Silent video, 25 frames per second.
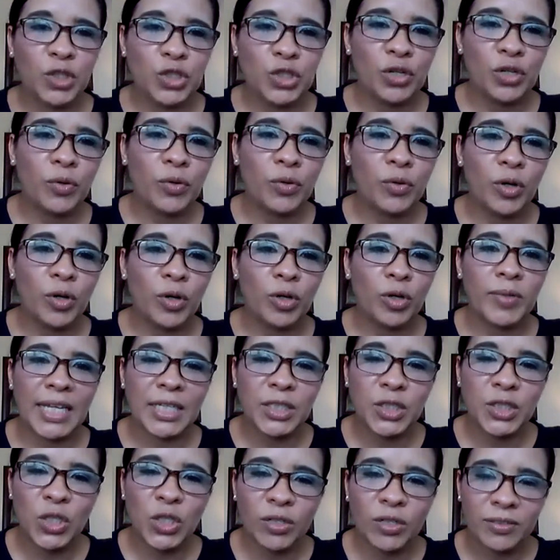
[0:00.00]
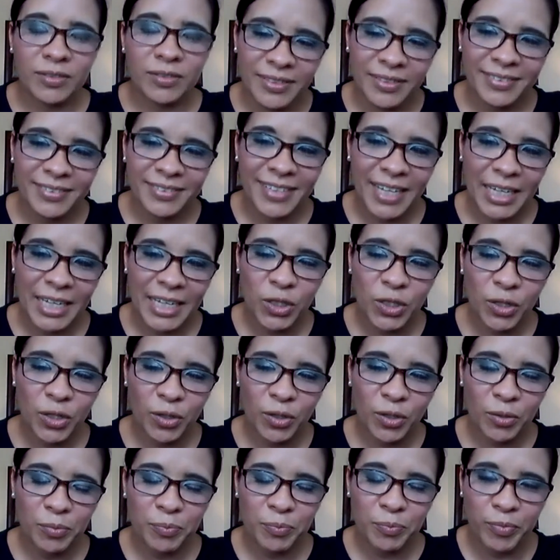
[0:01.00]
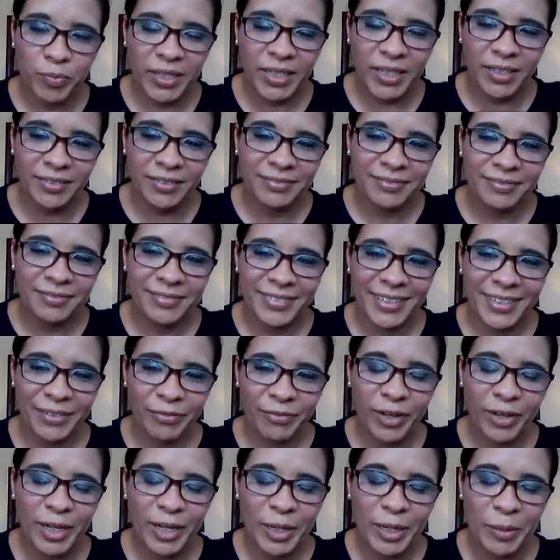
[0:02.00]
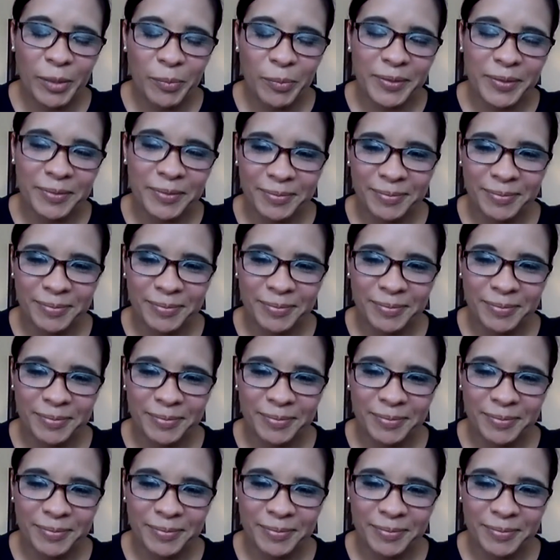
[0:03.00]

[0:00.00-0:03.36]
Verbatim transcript: Mr. Robert, that's all. That's all for me, eh, Felipe.